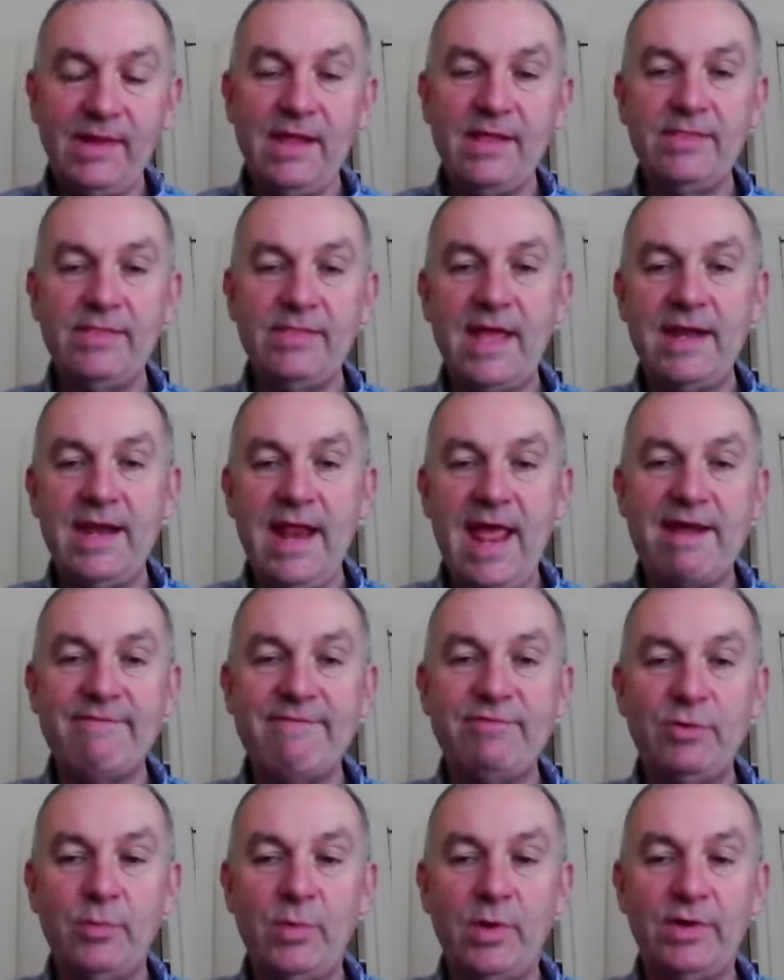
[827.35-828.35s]
then
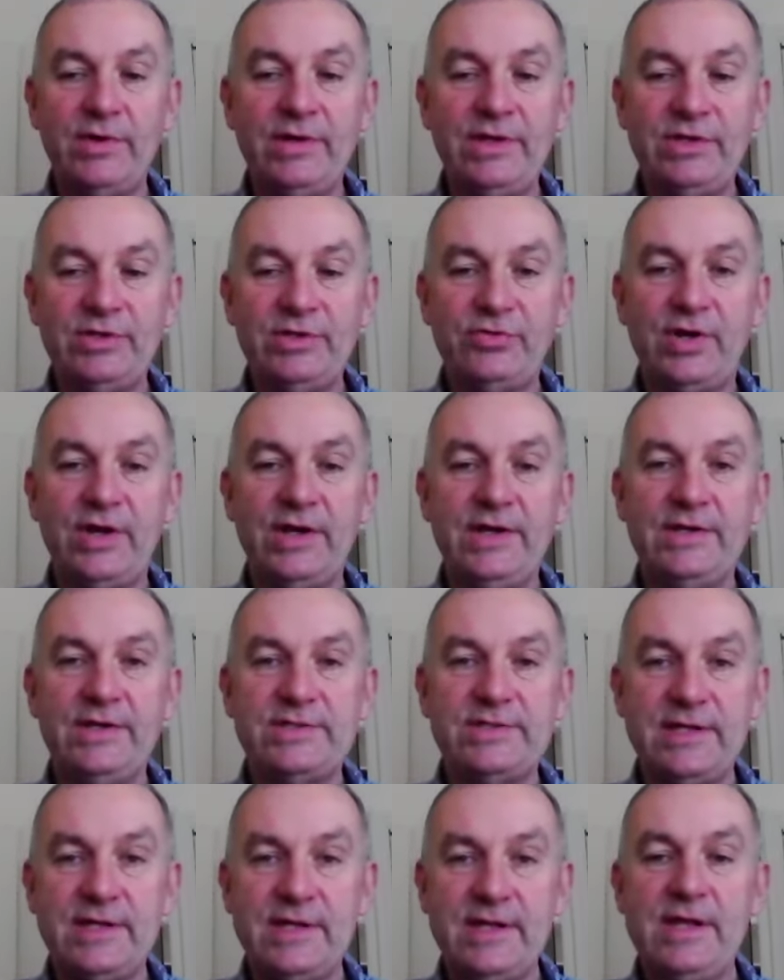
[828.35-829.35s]
everyone is trying
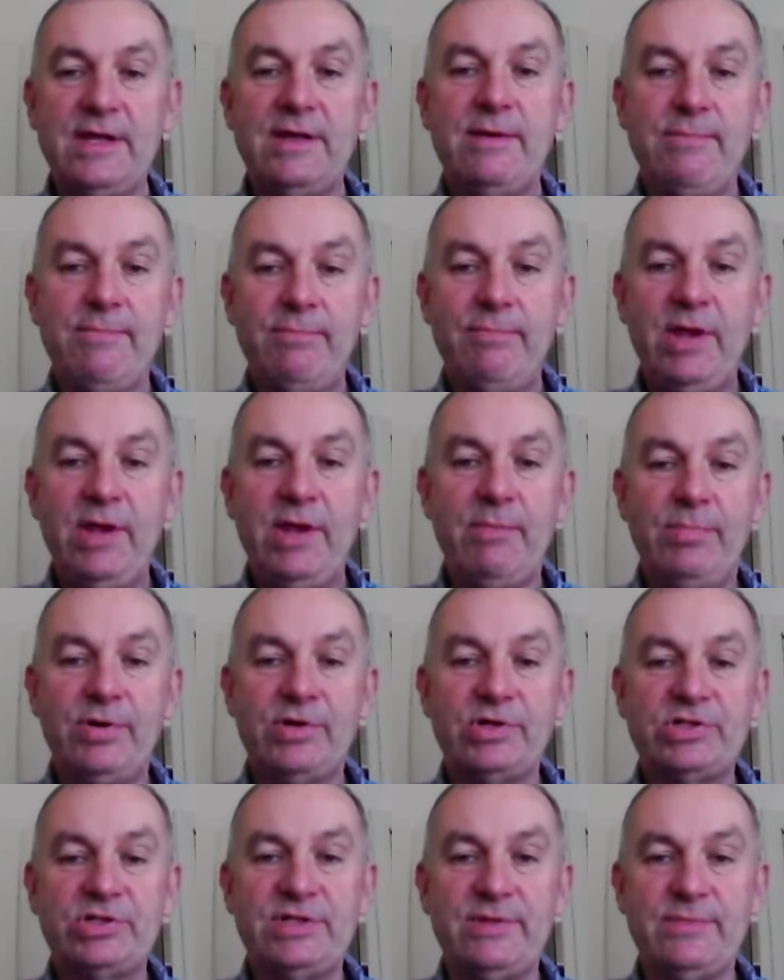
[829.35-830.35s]
to
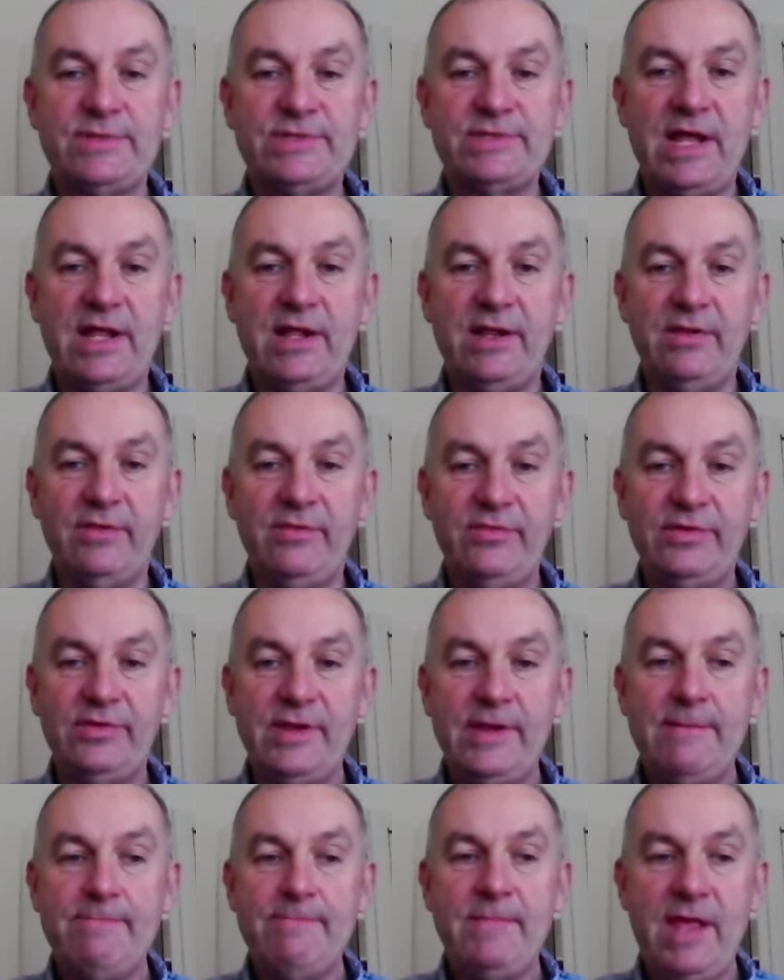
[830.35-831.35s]
push
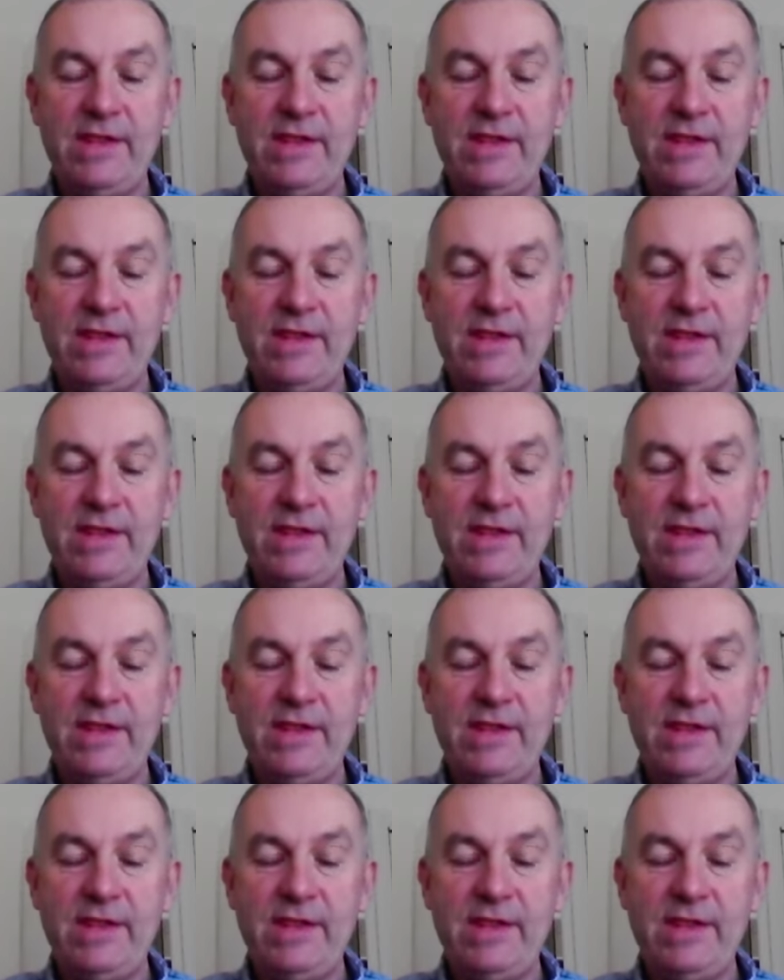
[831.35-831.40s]
themselves.